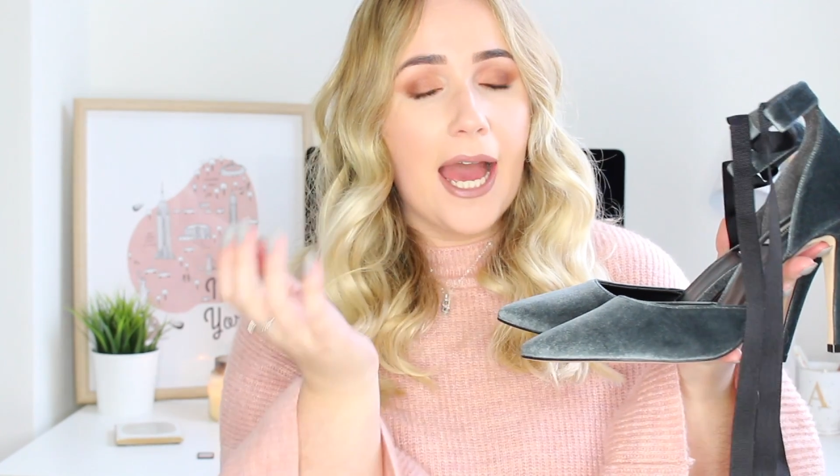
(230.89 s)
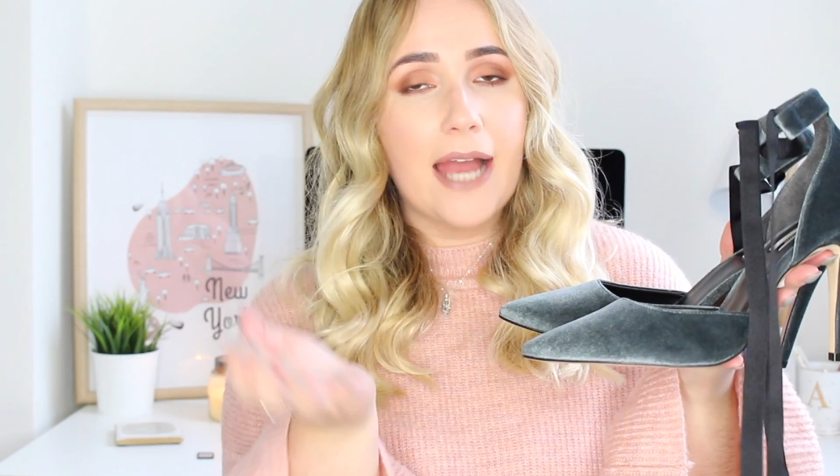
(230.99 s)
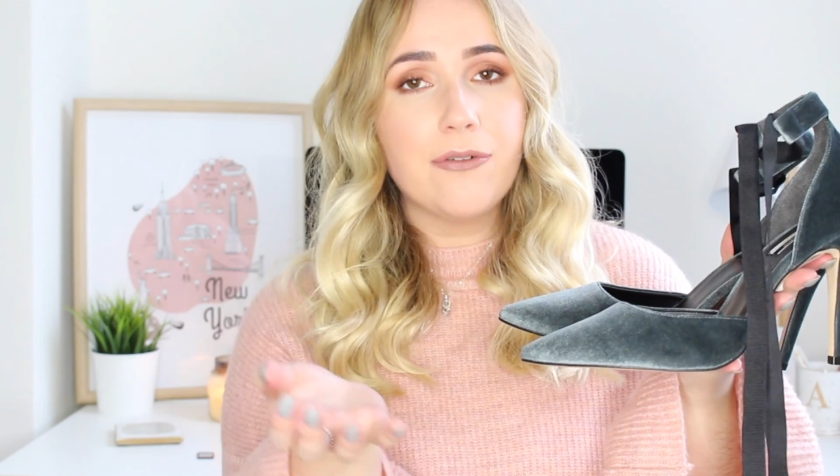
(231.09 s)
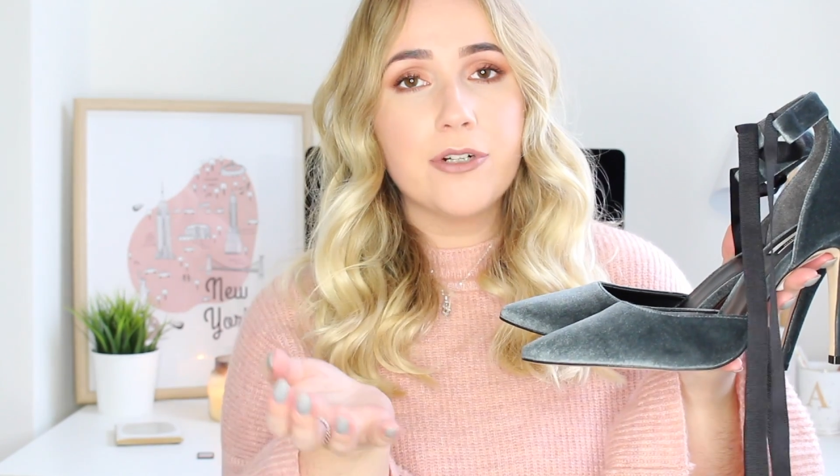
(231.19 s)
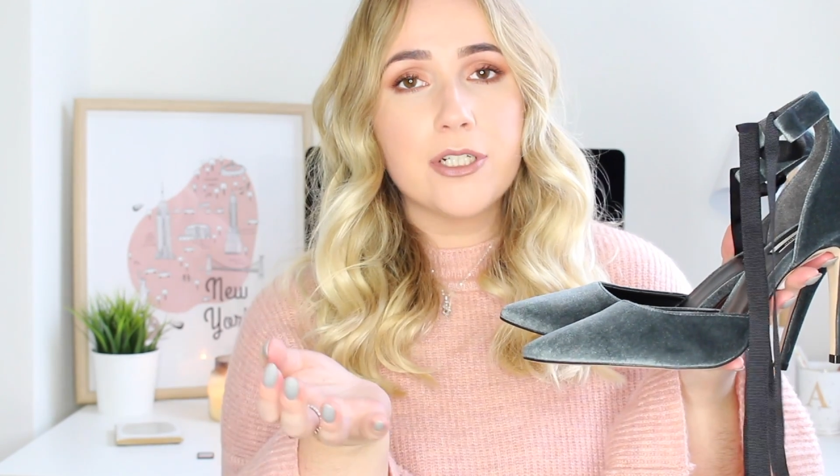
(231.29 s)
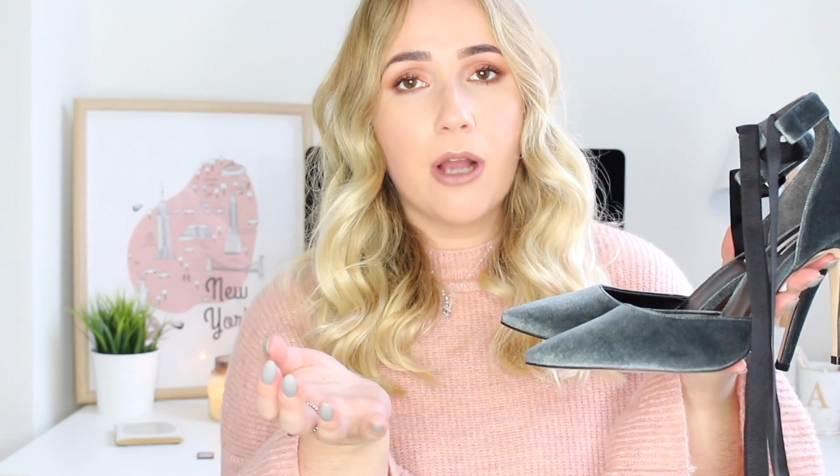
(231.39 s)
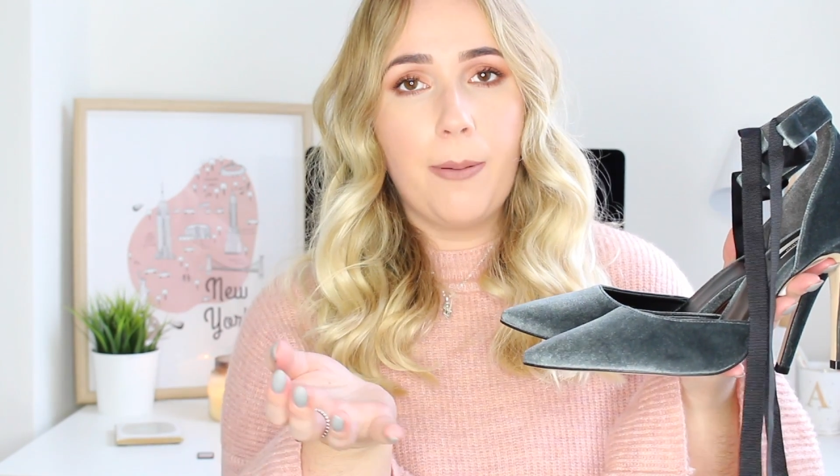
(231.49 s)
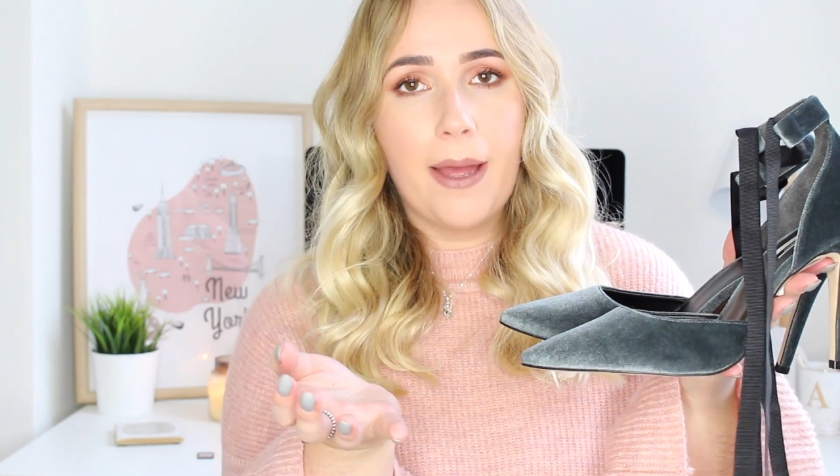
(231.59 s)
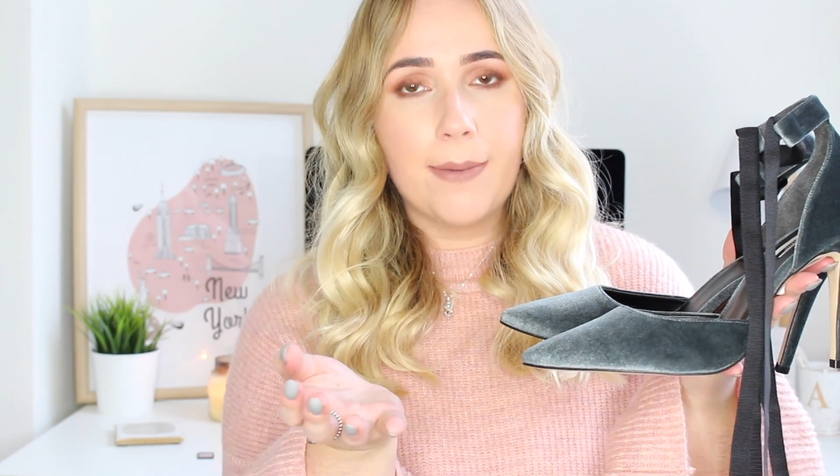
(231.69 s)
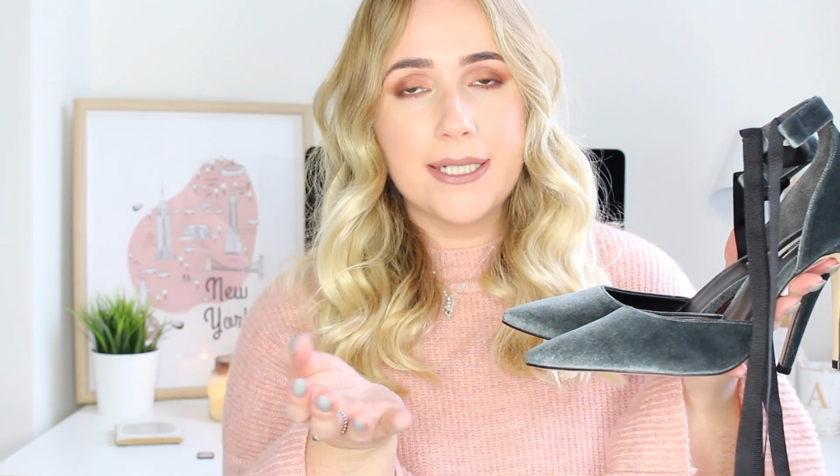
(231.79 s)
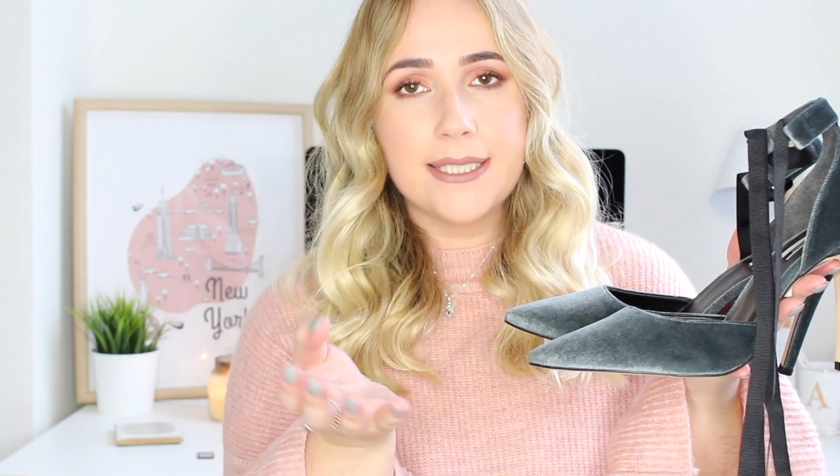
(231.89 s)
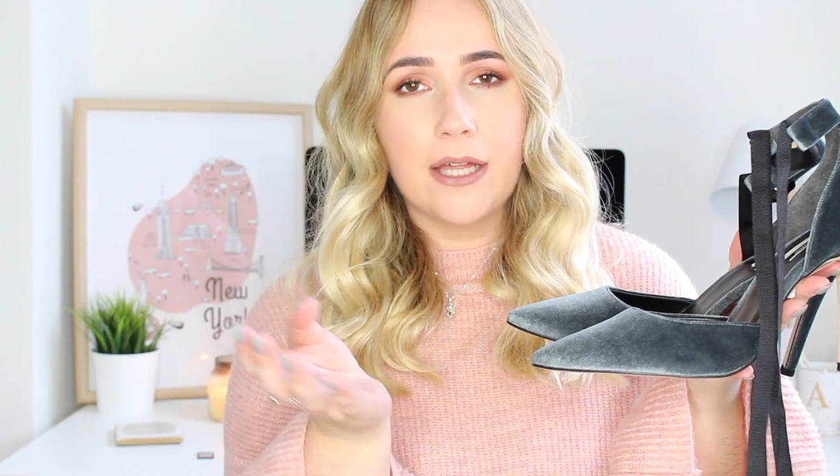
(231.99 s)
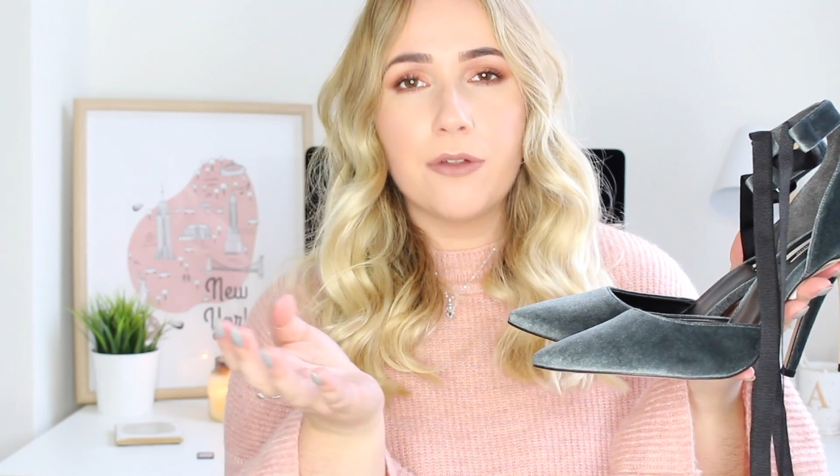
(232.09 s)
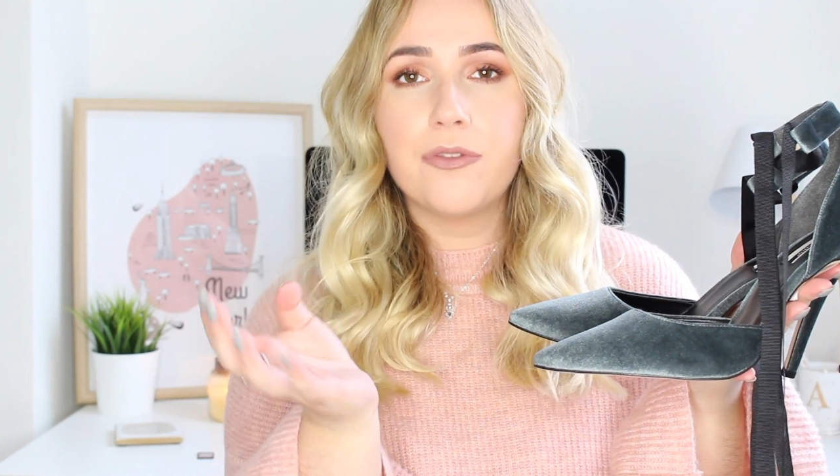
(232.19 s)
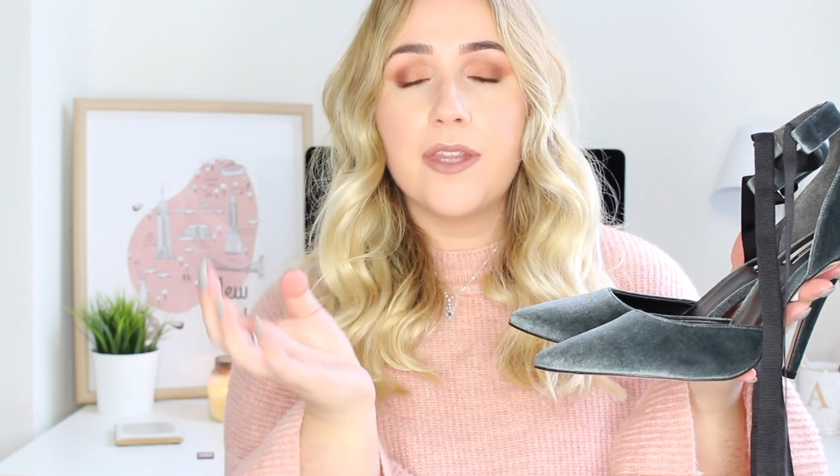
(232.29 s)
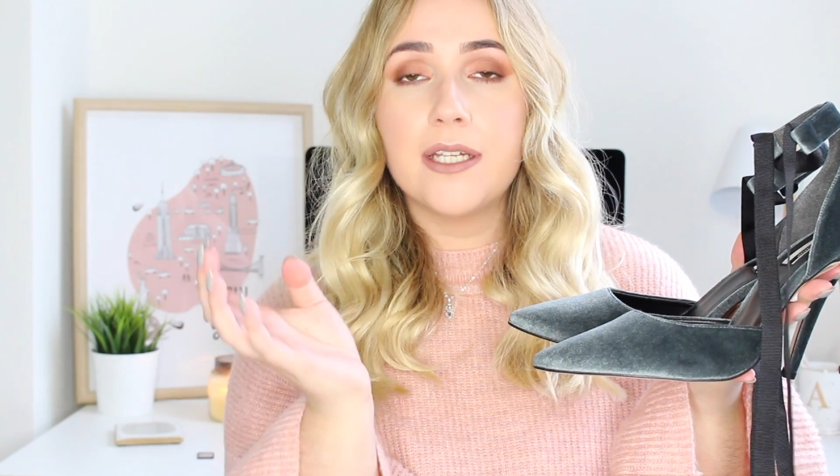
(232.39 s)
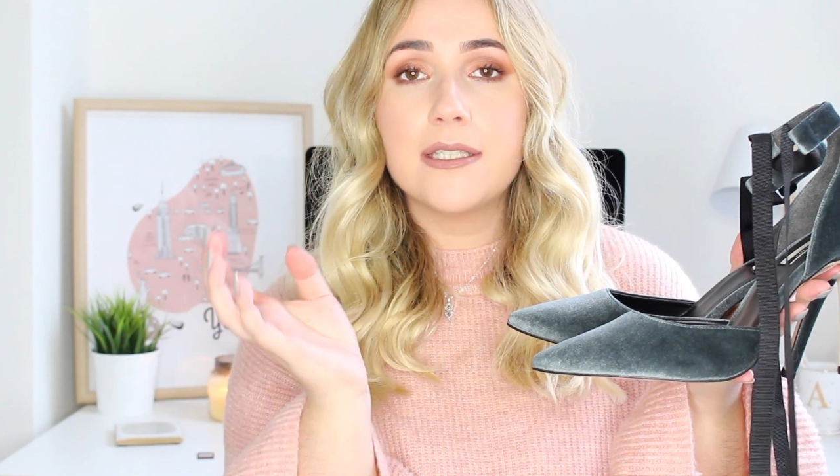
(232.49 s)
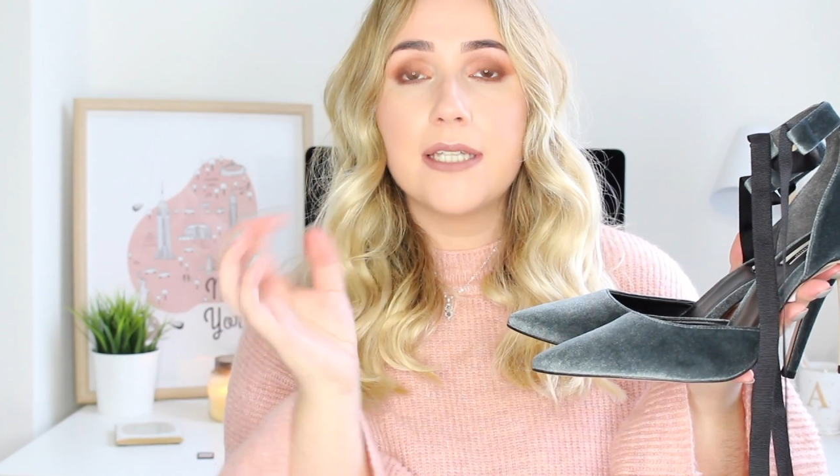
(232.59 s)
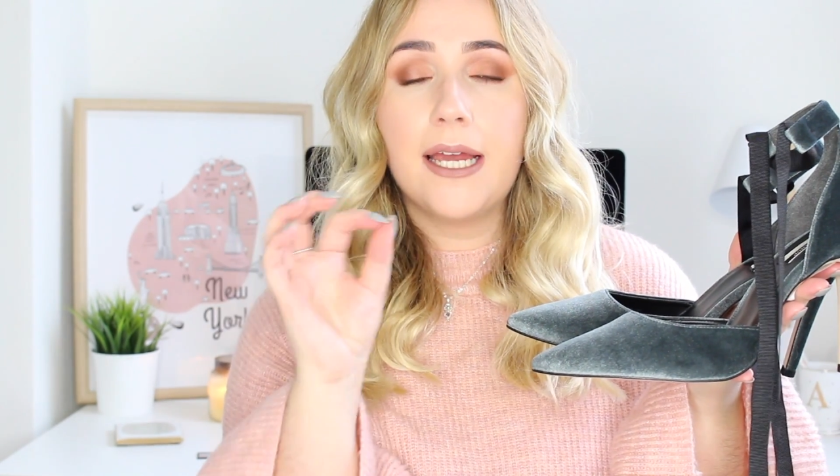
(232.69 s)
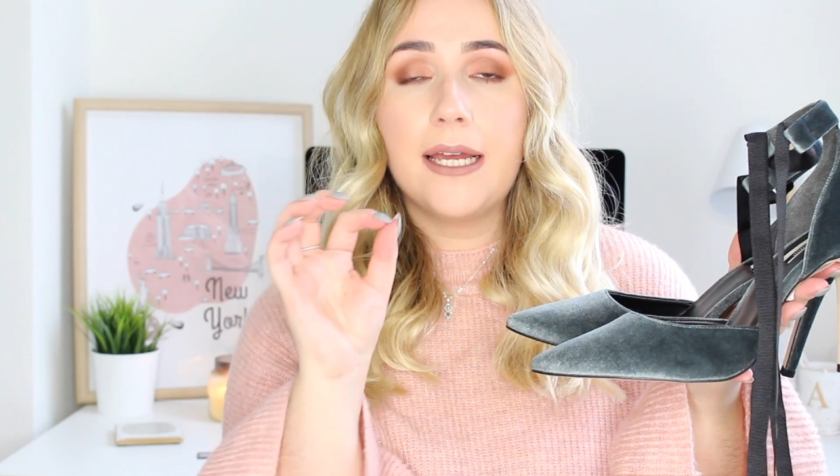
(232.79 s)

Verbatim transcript: I've already got a pair myself. There's